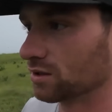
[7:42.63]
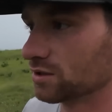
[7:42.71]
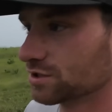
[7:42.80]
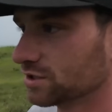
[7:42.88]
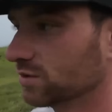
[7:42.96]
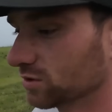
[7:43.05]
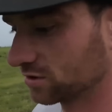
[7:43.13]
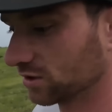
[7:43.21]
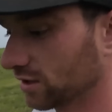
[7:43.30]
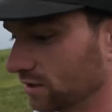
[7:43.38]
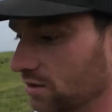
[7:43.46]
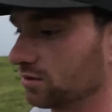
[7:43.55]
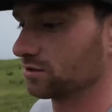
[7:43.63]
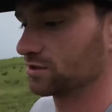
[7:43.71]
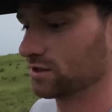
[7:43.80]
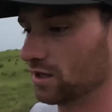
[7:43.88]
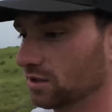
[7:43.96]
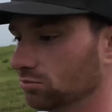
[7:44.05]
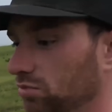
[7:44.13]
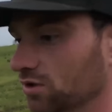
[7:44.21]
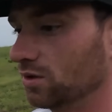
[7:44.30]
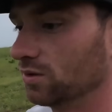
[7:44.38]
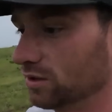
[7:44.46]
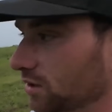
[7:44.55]
She was laying on her side,
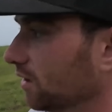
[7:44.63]
bloated.